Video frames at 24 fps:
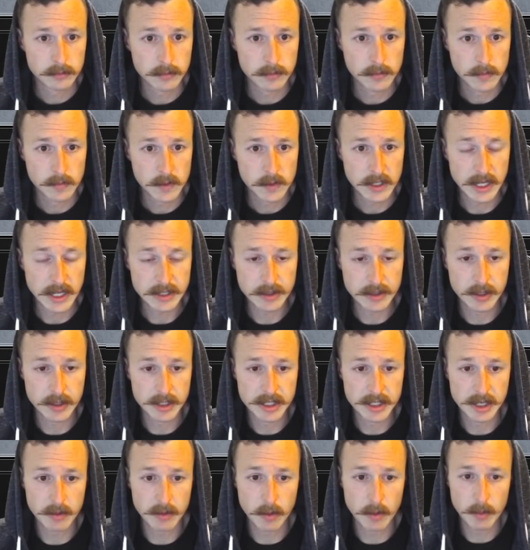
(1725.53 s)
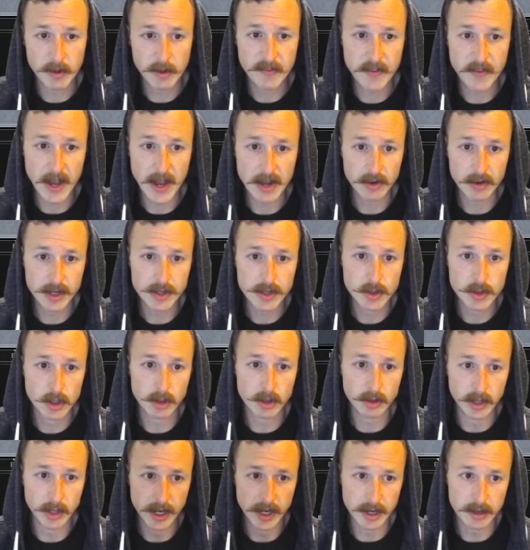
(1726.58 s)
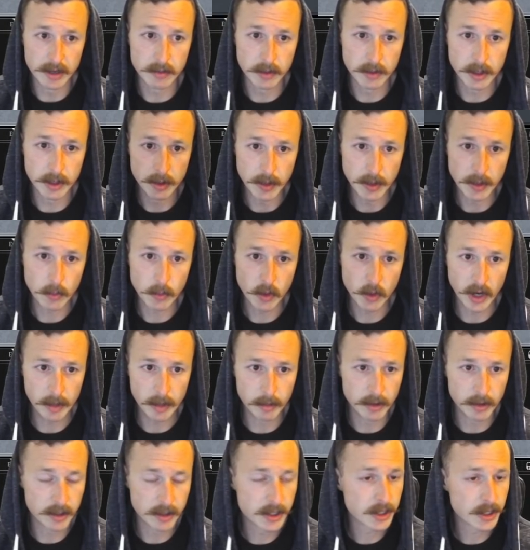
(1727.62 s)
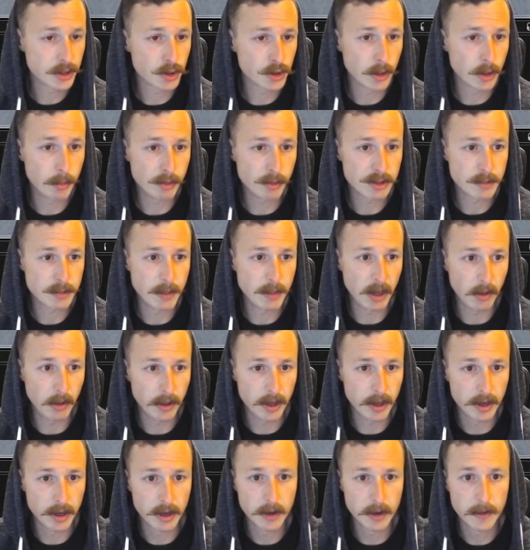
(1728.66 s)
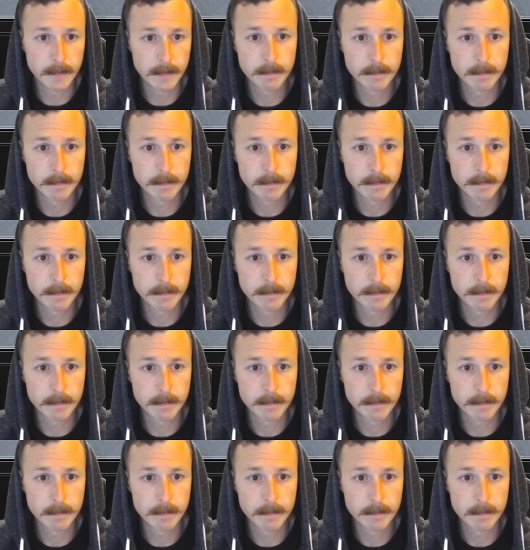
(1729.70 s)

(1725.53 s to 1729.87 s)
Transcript: See, as you can see, when we finally drew a land, we were able to just triple spell there.